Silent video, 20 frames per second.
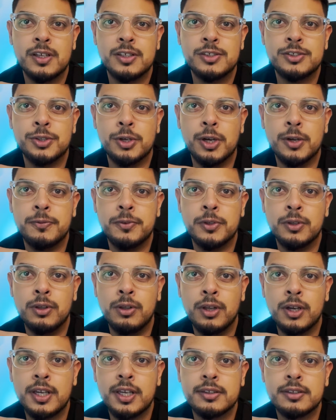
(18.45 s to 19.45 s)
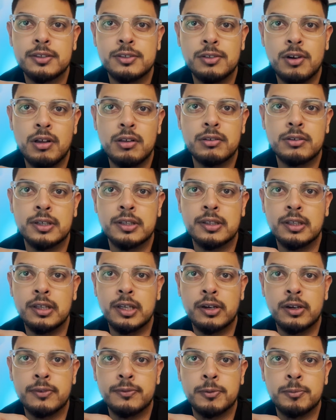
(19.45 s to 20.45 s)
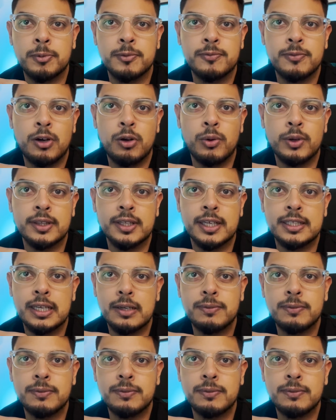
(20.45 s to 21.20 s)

So if you look at the dollar and the lira, if you've been following that,